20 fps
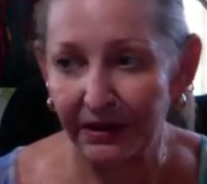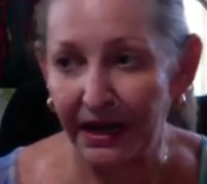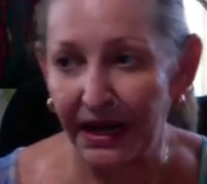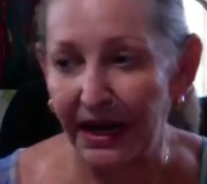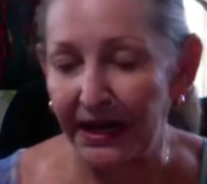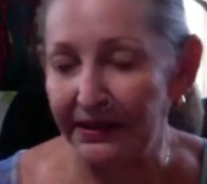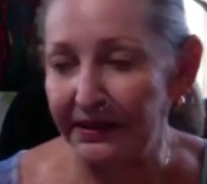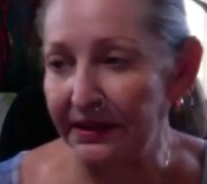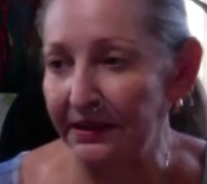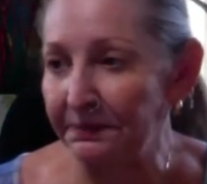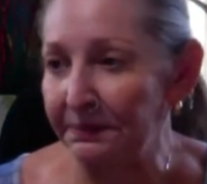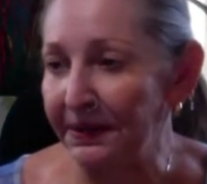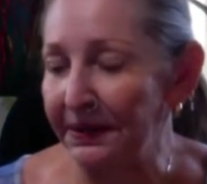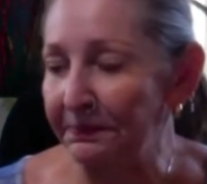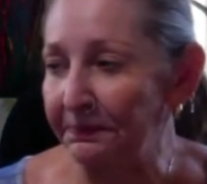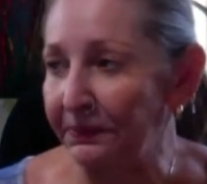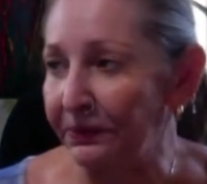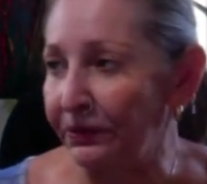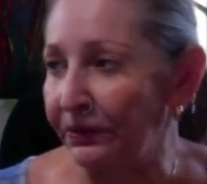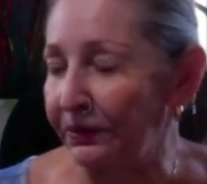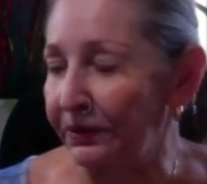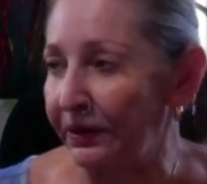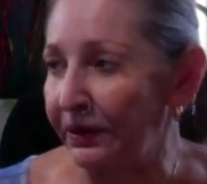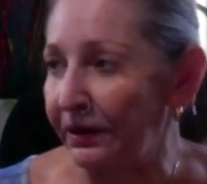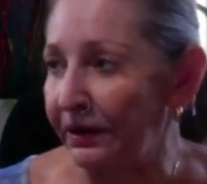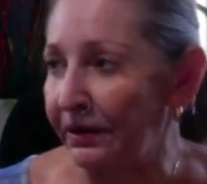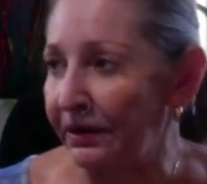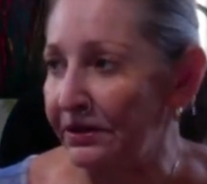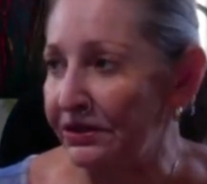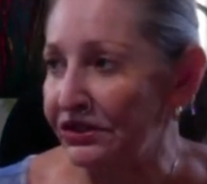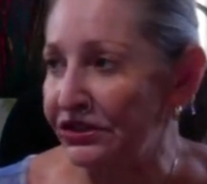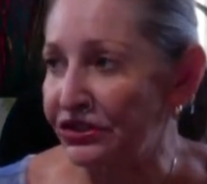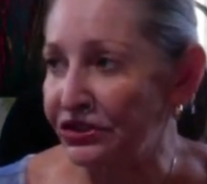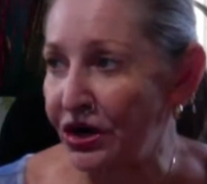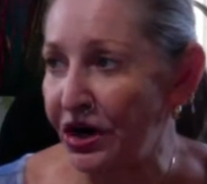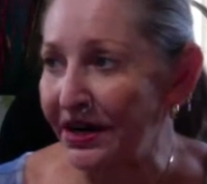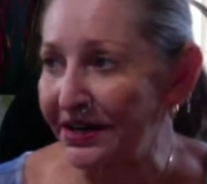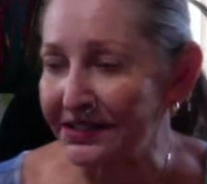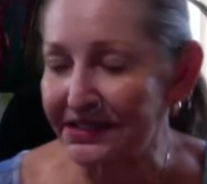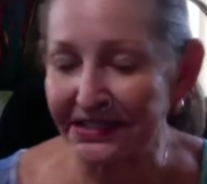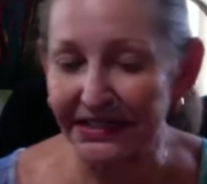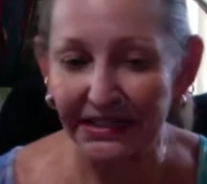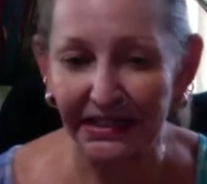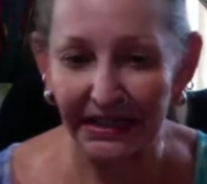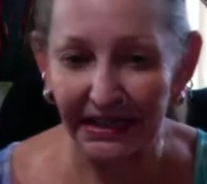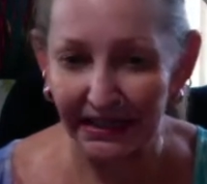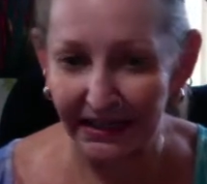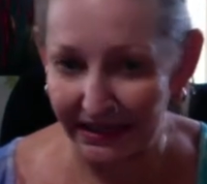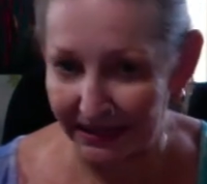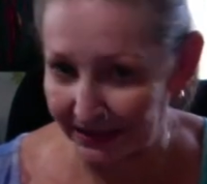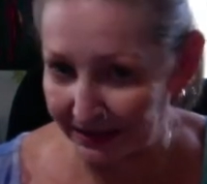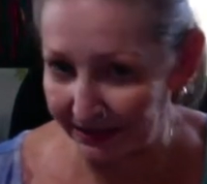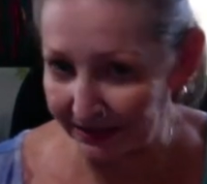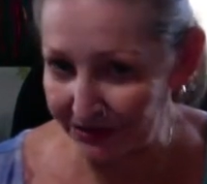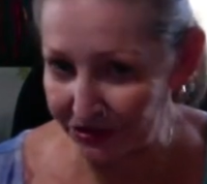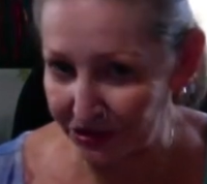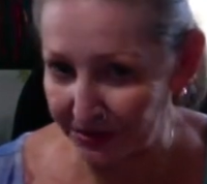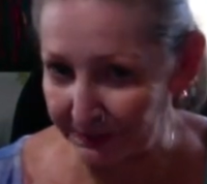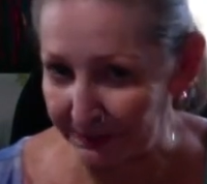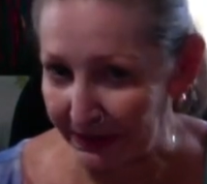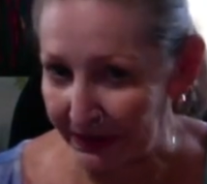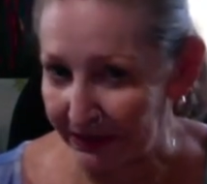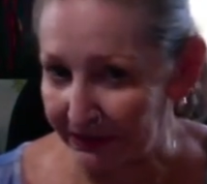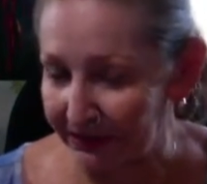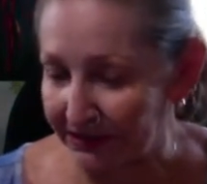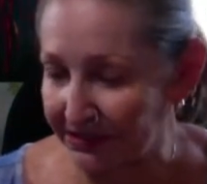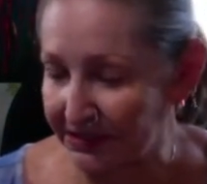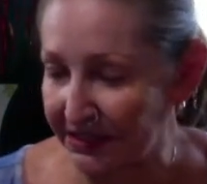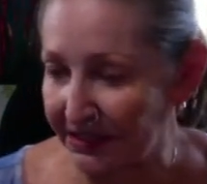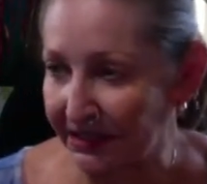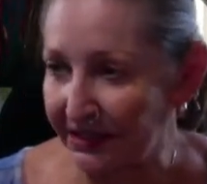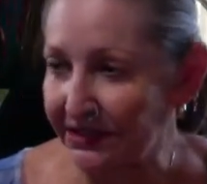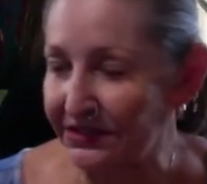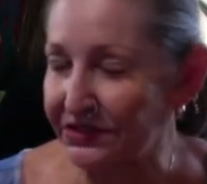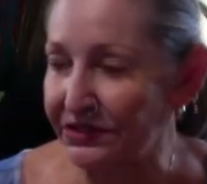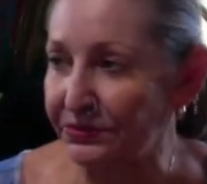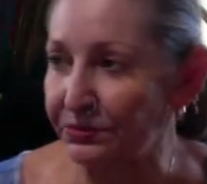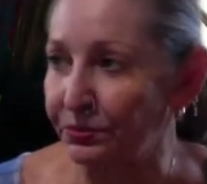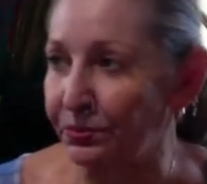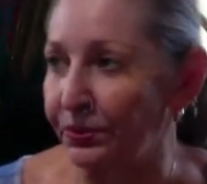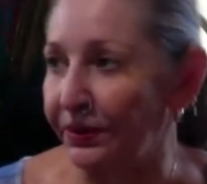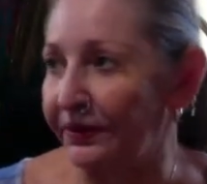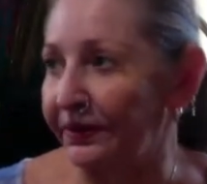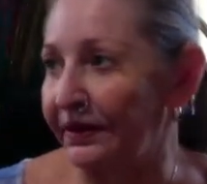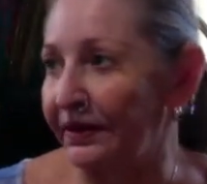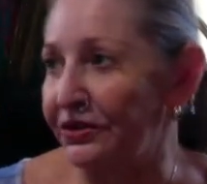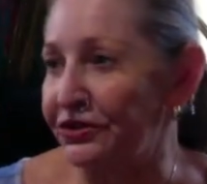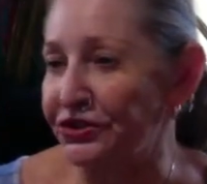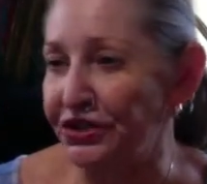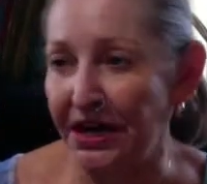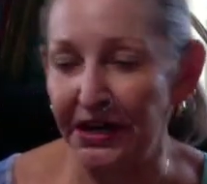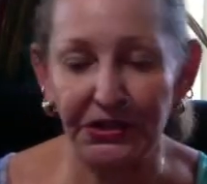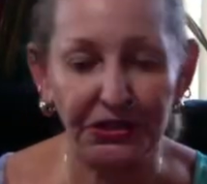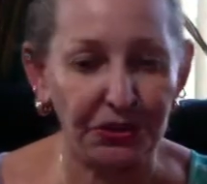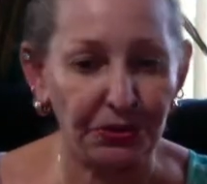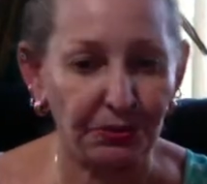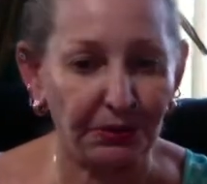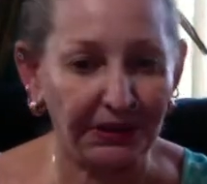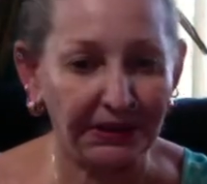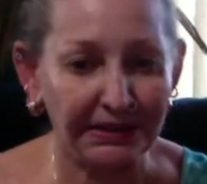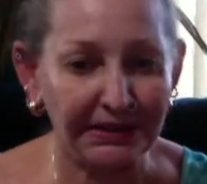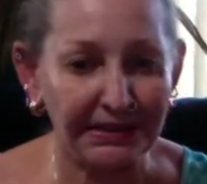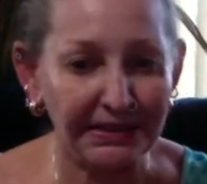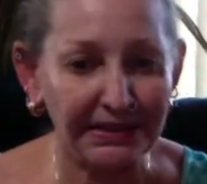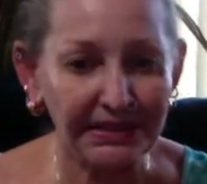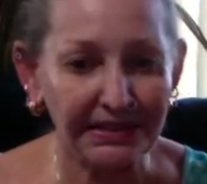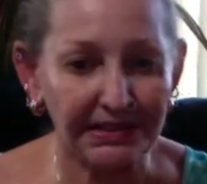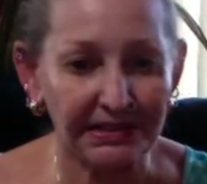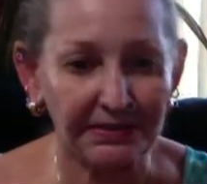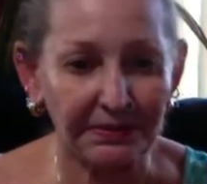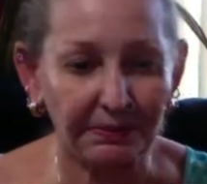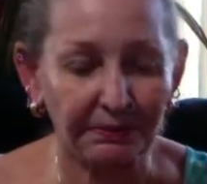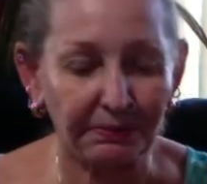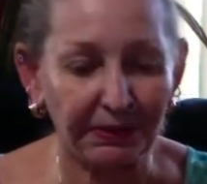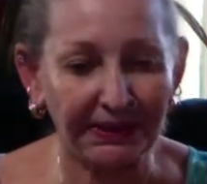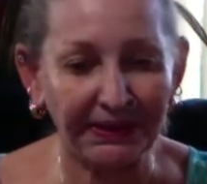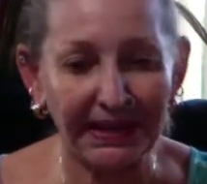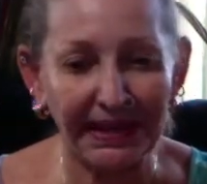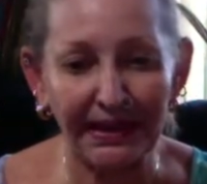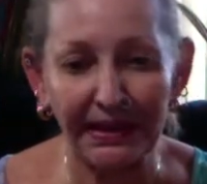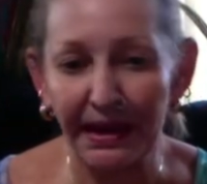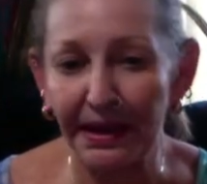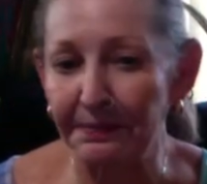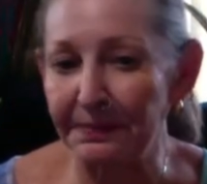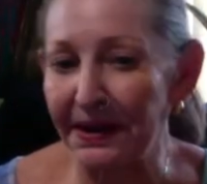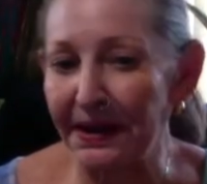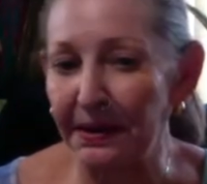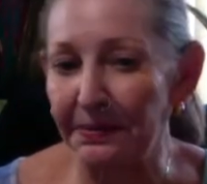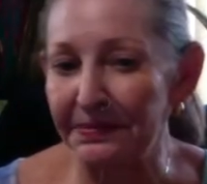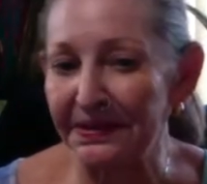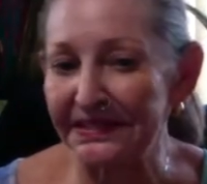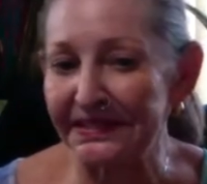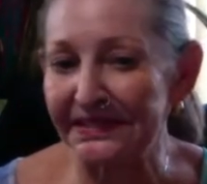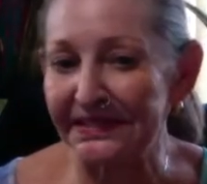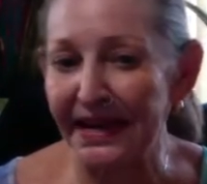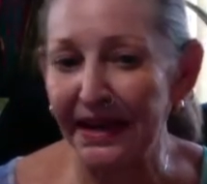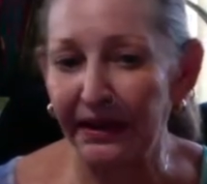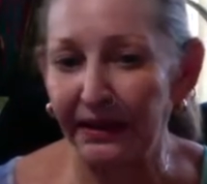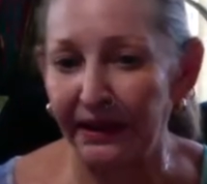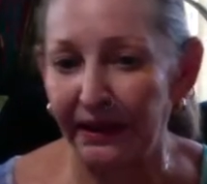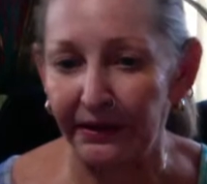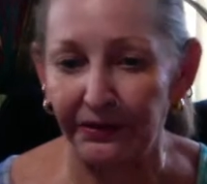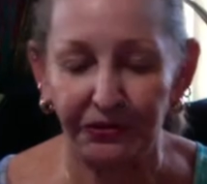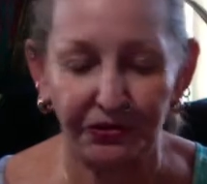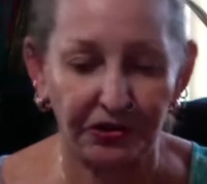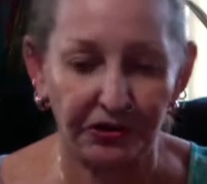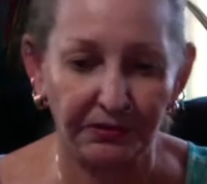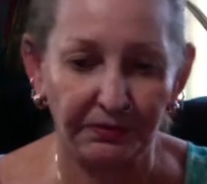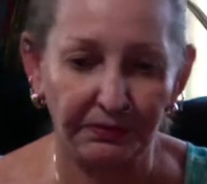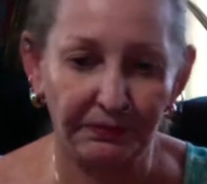I think people start to get into politics with a genuineness, but then they become a sellout.